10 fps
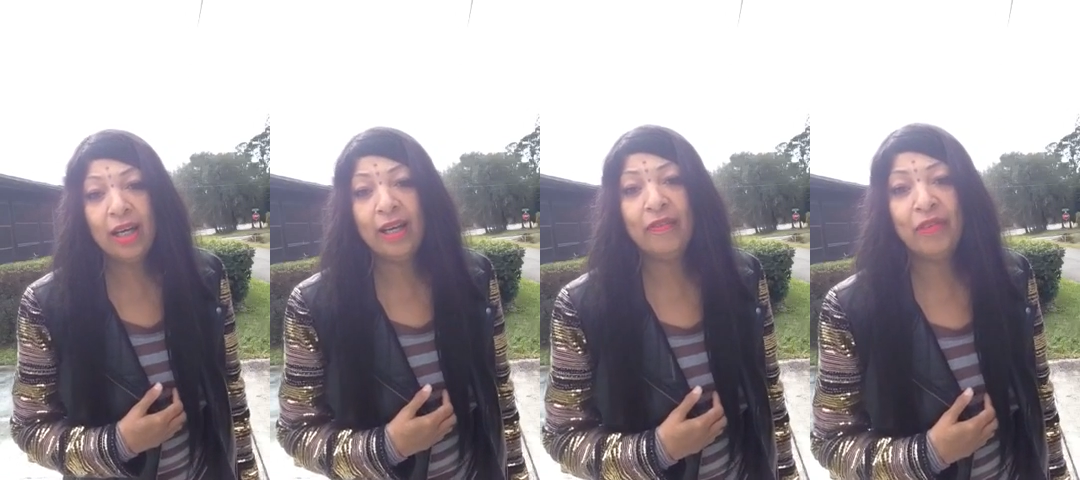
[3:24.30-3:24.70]

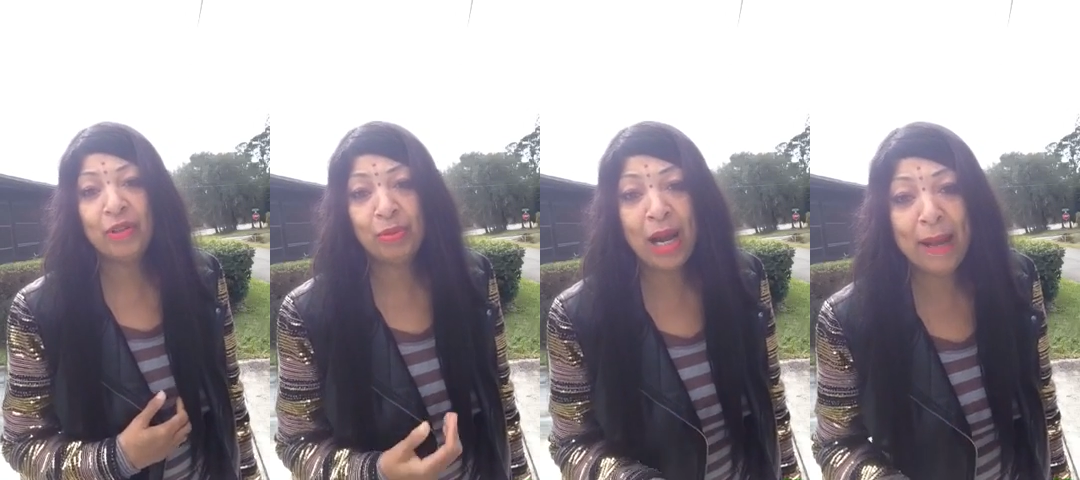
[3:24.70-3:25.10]

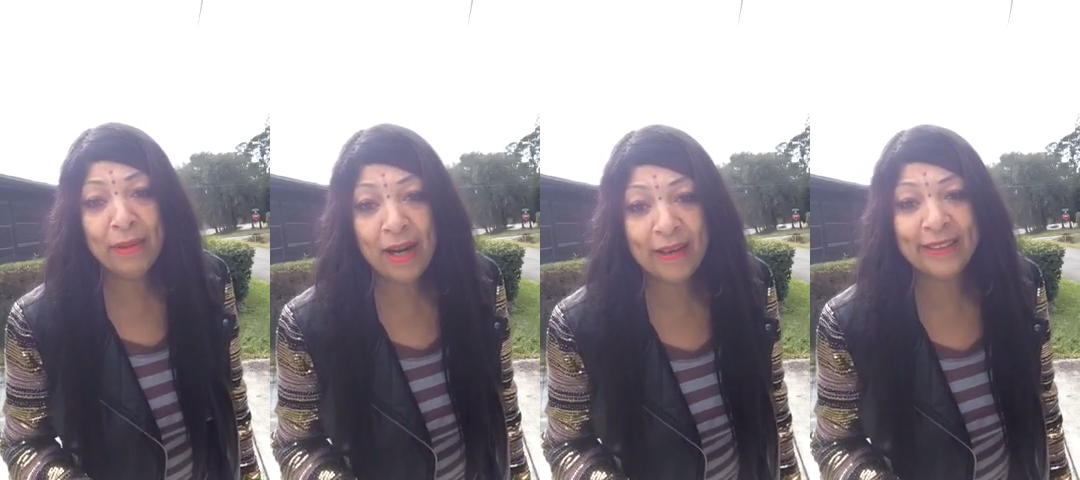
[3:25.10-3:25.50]
the
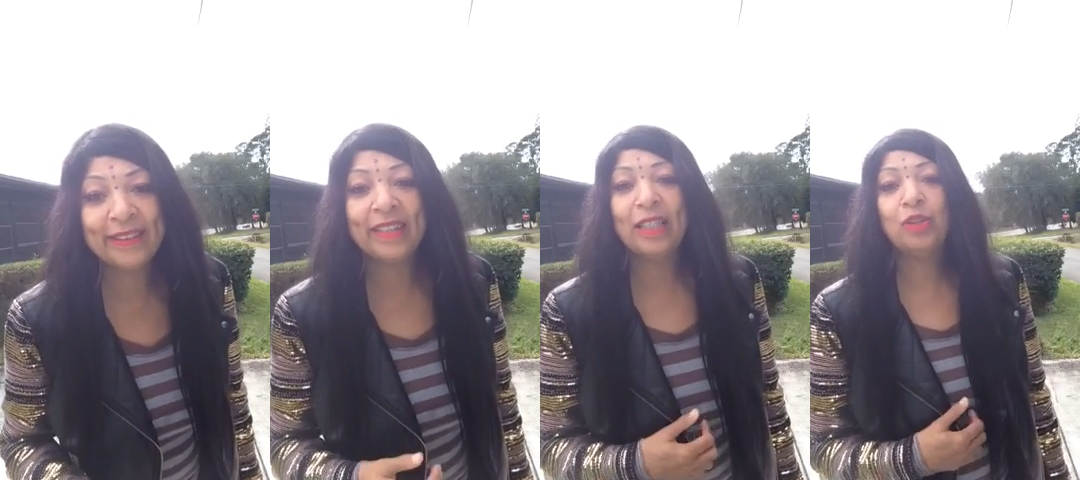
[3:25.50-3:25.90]

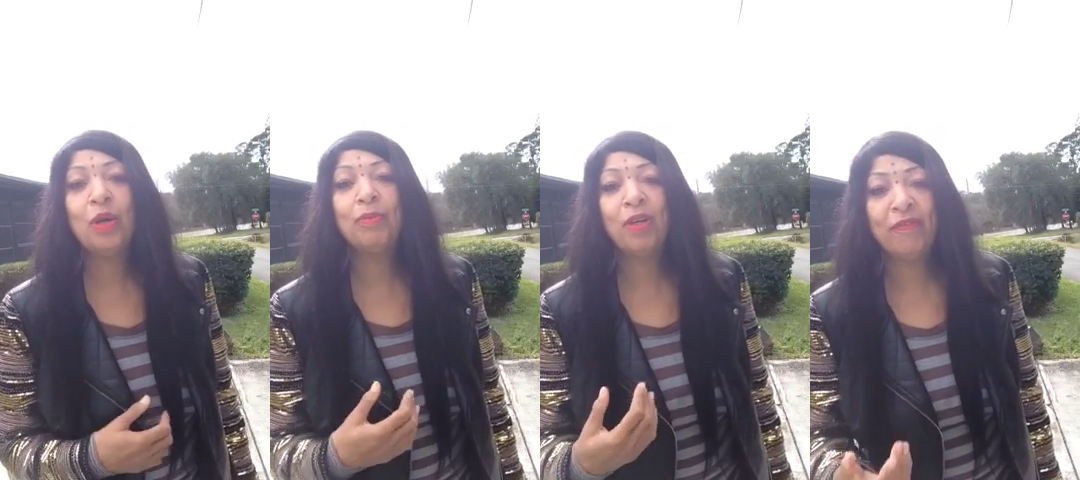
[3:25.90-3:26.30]
primaries, and that's
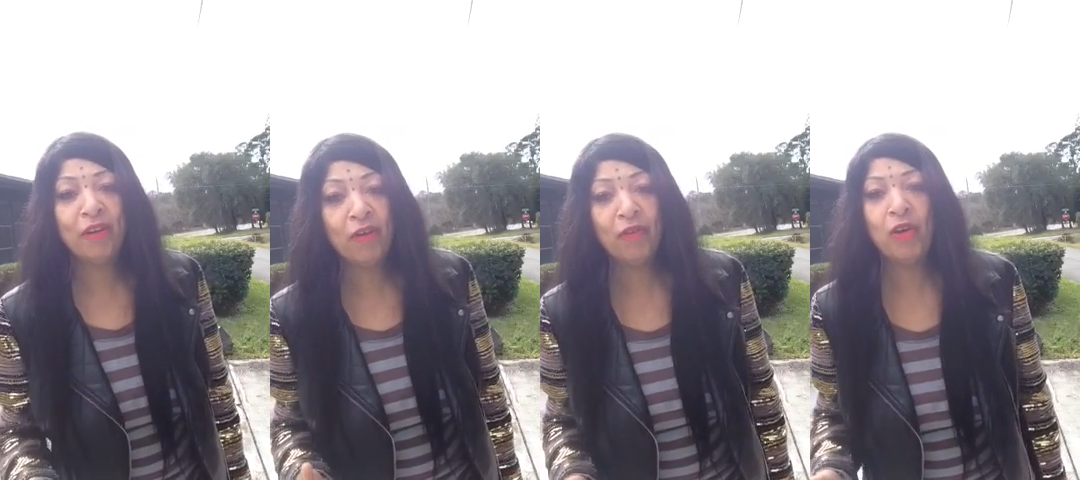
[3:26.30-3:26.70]
who I'm going to
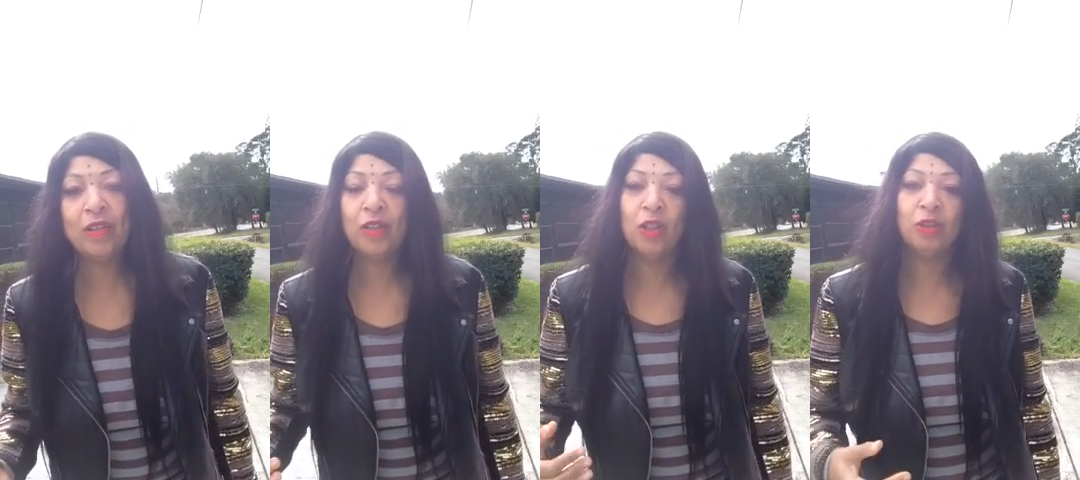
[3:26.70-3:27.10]
vote for.
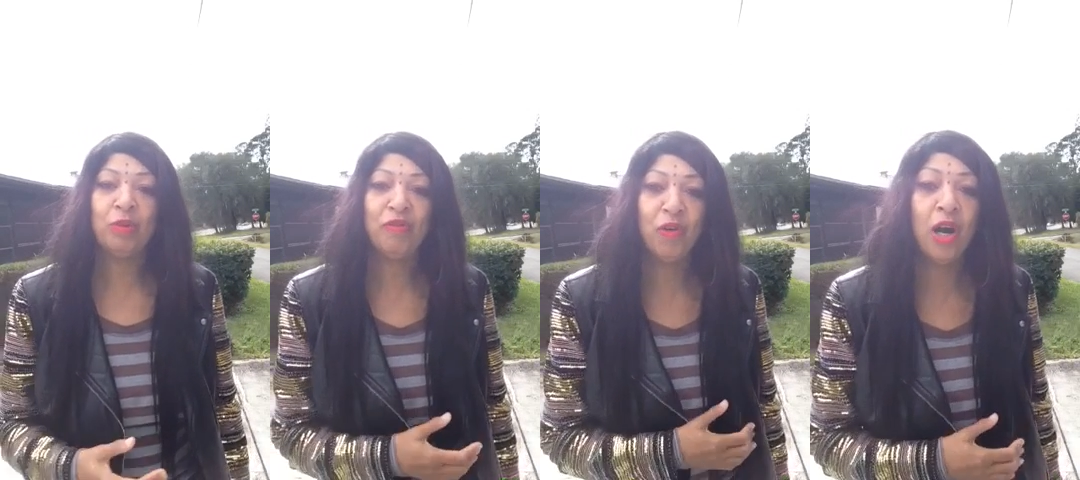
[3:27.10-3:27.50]
I told you
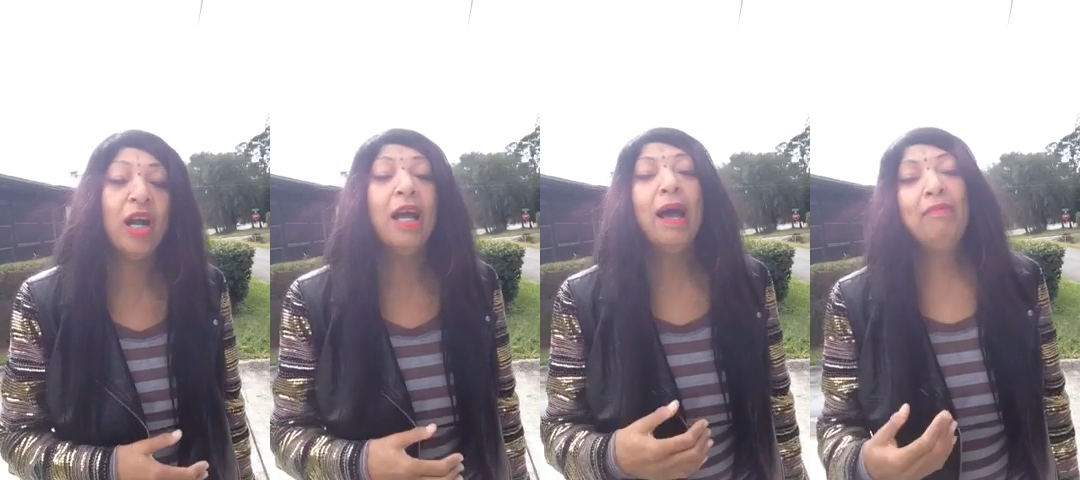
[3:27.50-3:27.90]
before,
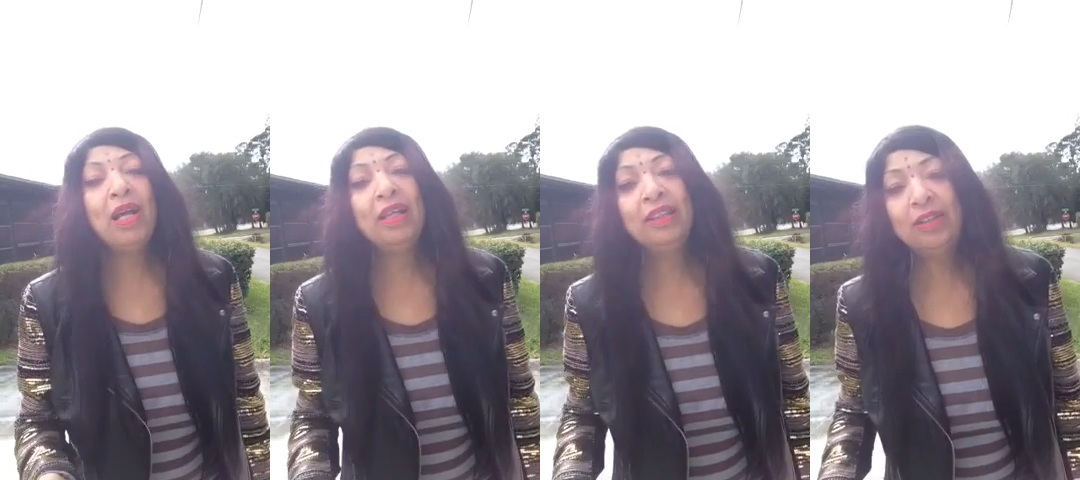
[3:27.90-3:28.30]
I'm
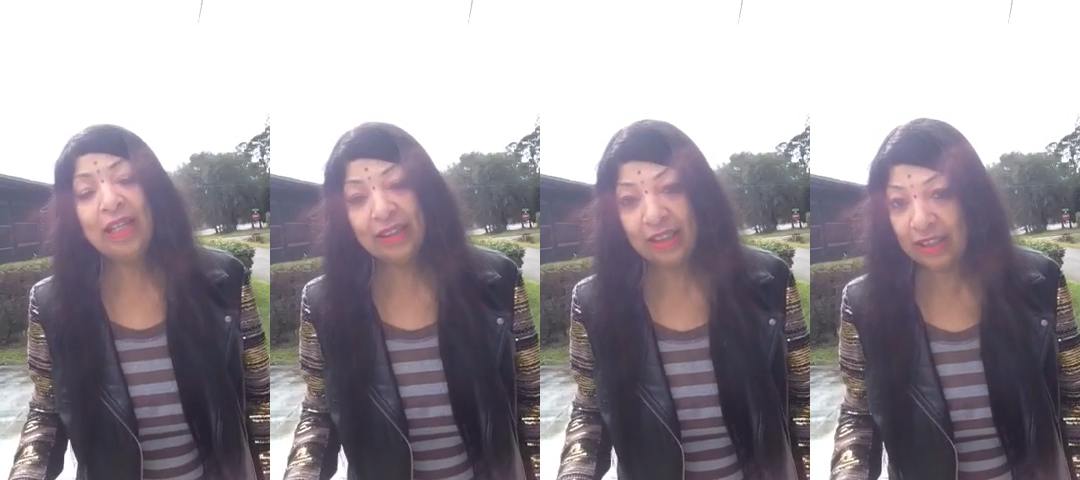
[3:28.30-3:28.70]
not
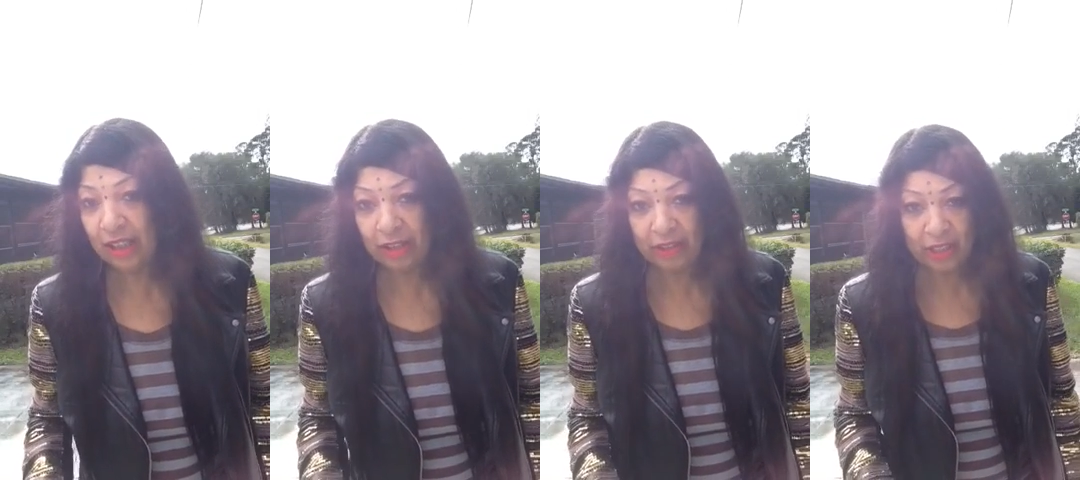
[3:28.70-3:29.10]
interested in
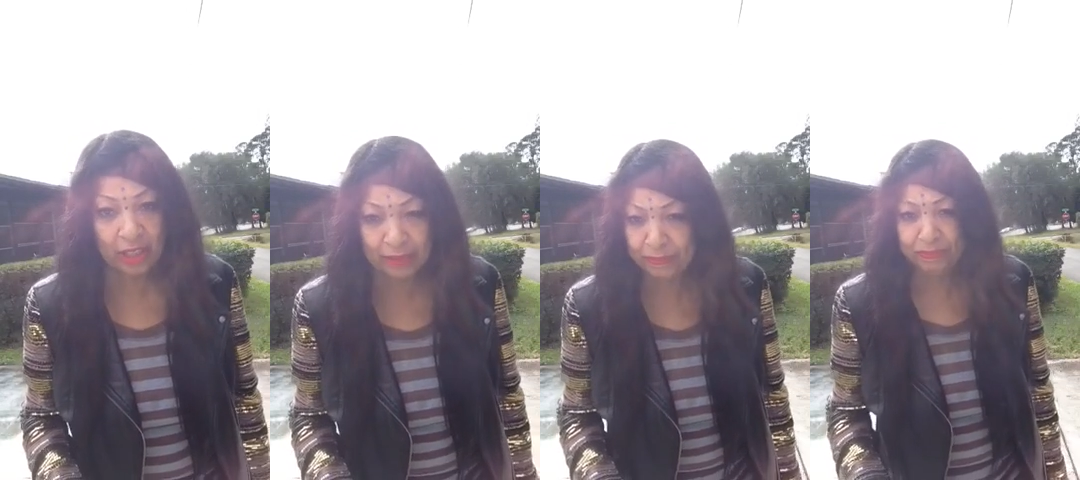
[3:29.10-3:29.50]
Hillary
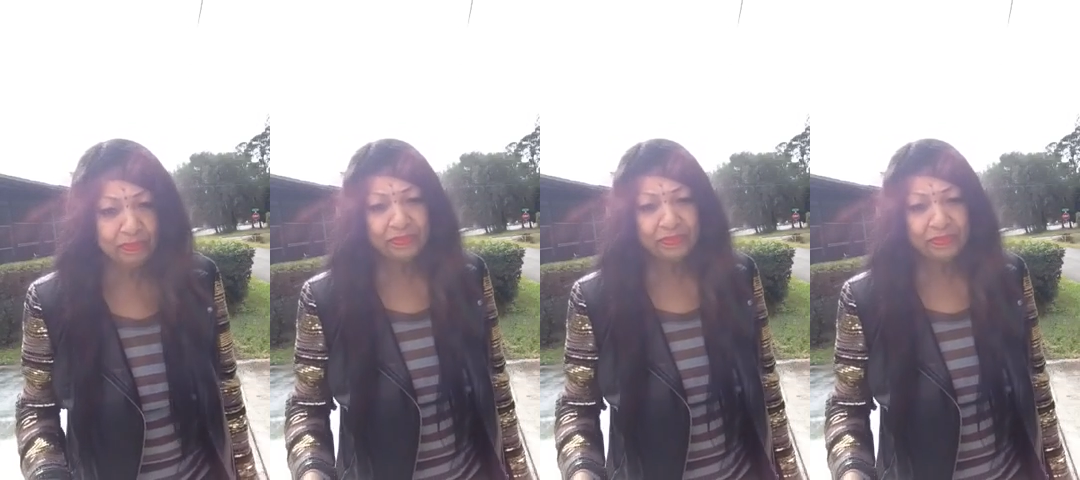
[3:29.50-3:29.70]
Clinton.